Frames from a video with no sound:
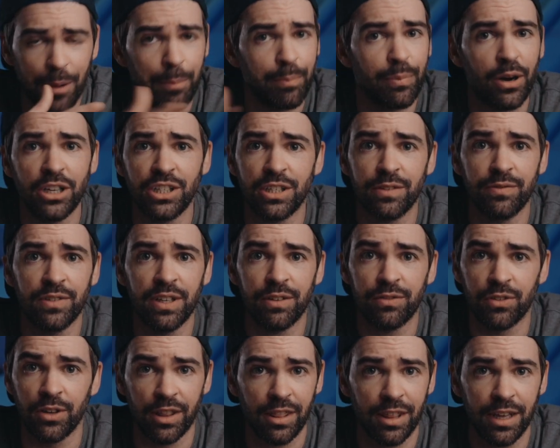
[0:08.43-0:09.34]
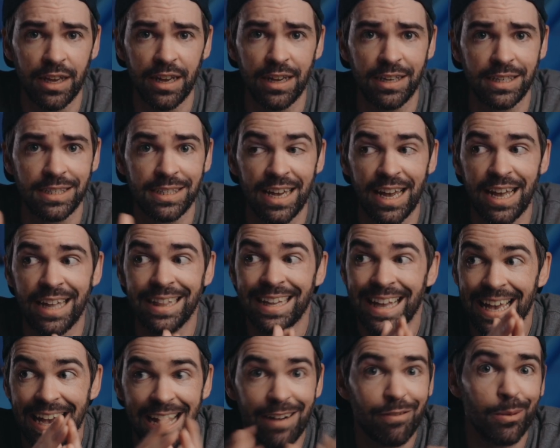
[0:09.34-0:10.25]
a bunch of different things
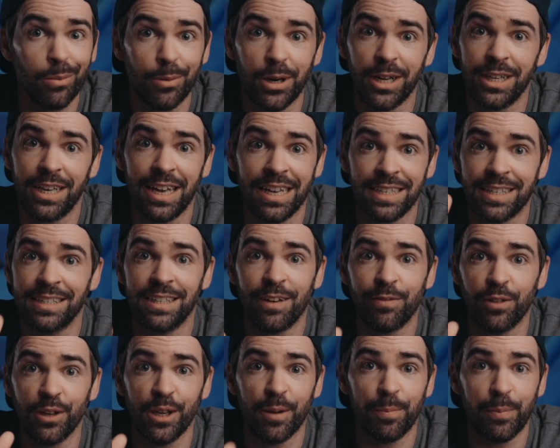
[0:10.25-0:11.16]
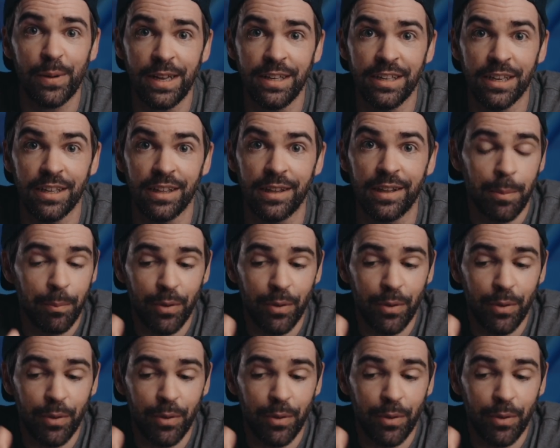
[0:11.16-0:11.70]
and everybody has a different opinion.